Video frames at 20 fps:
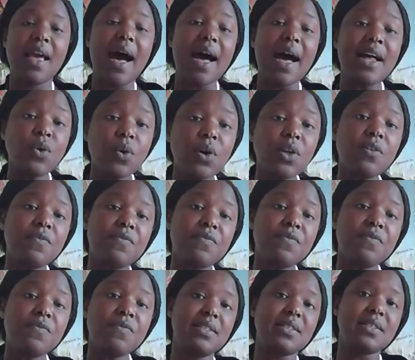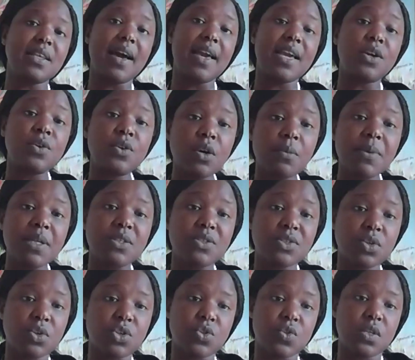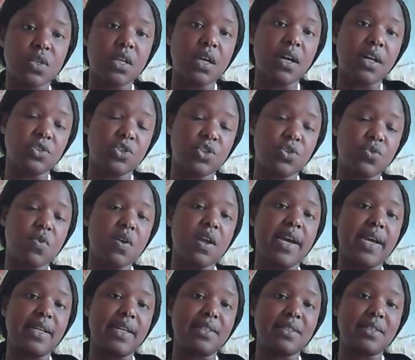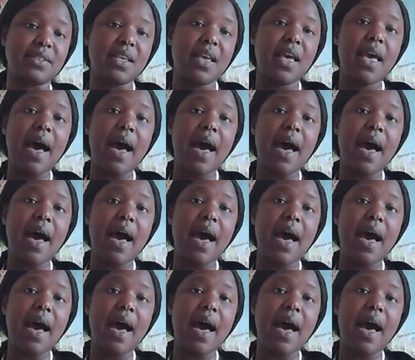and all of these are economic, social, and cultural rights.